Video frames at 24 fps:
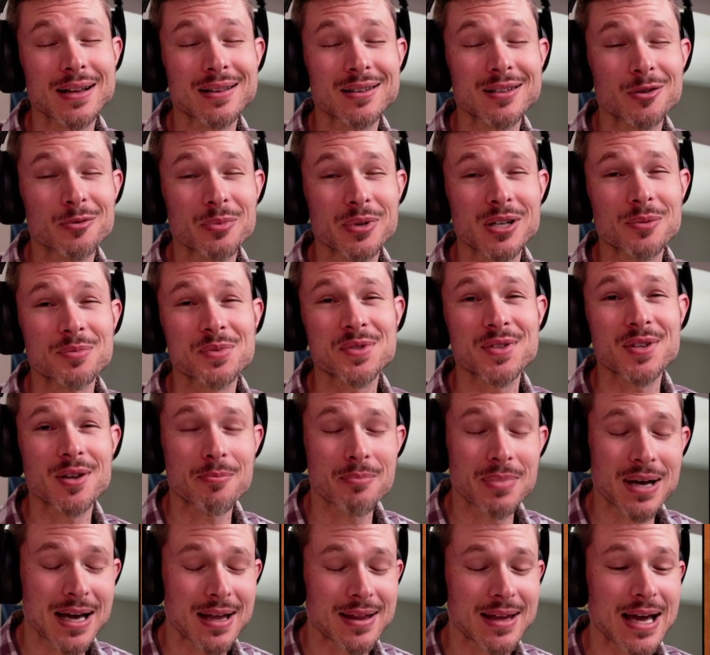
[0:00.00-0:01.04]
a little bit upset
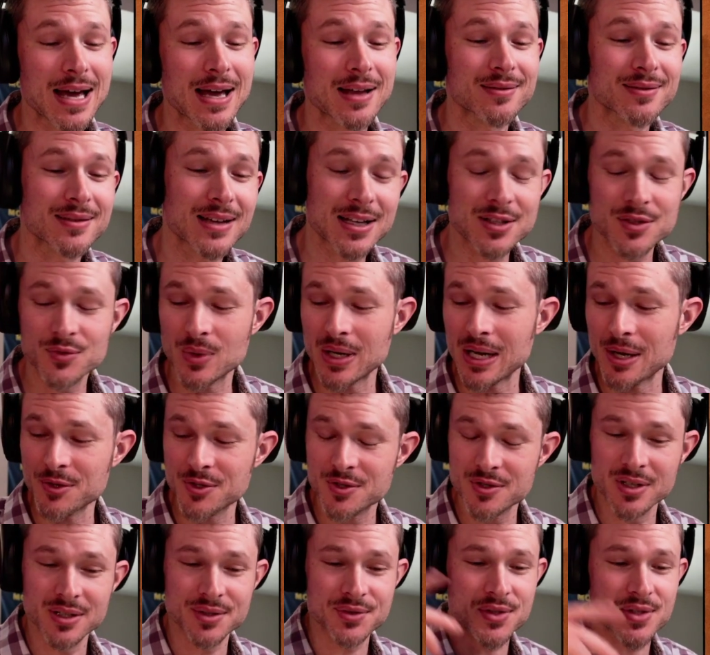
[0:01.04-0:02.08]
by that. That's what I was
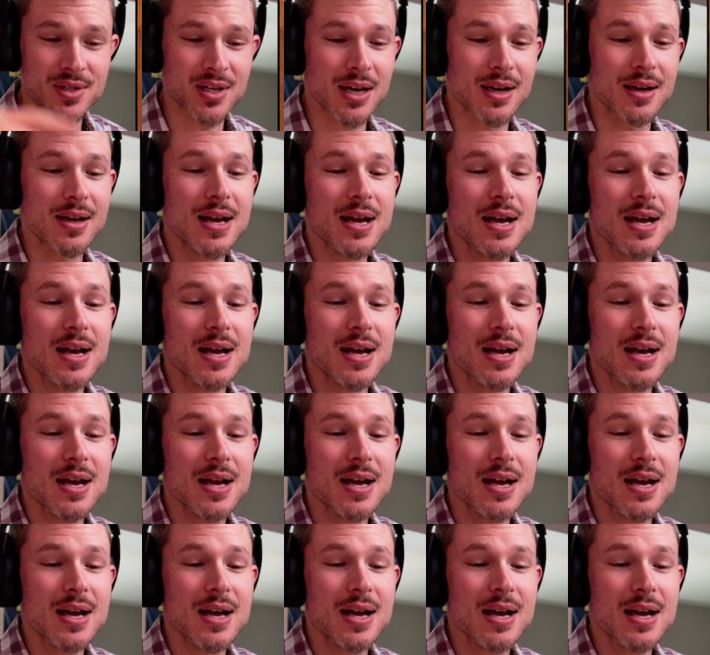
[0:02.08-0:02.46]
trying to say.